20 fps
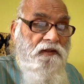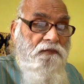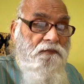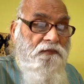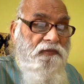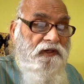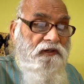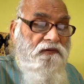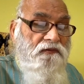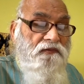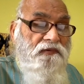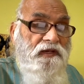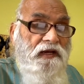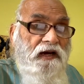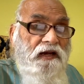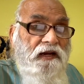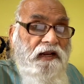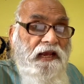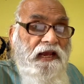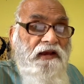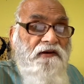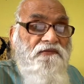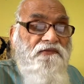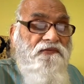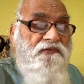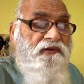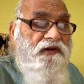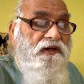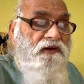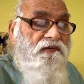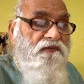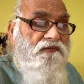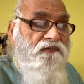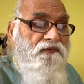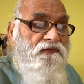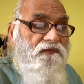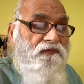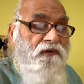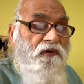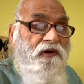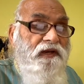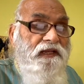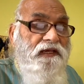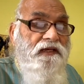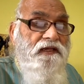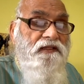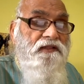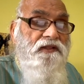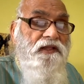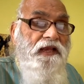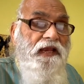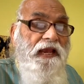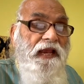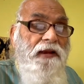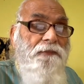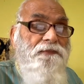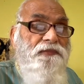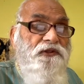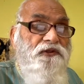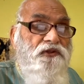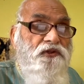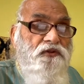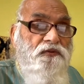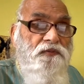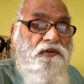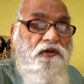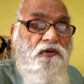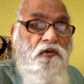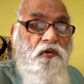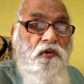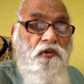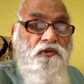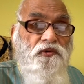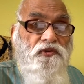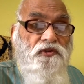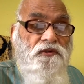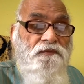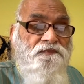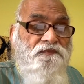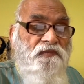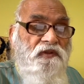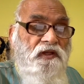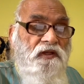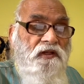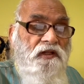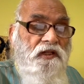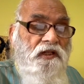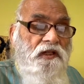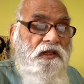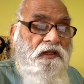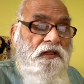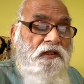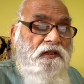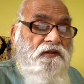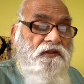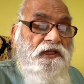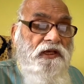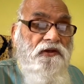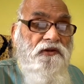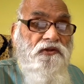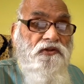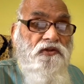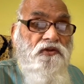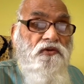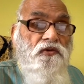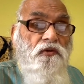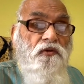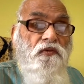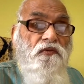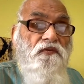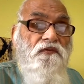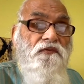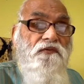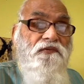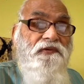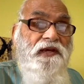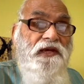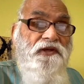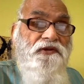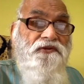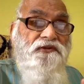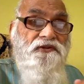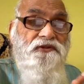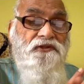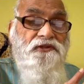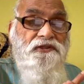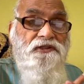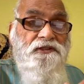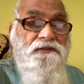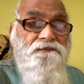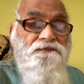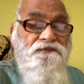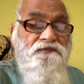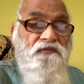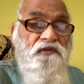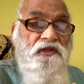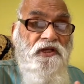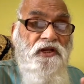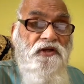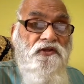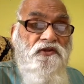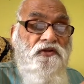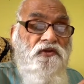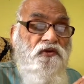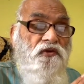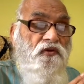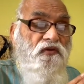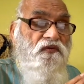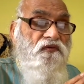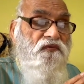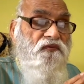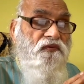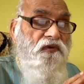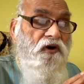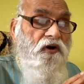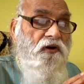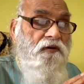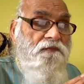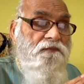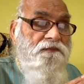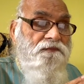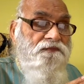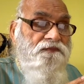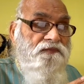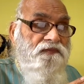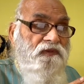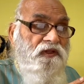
but we are afraid of falling in the abyss because there is no face, there is no form.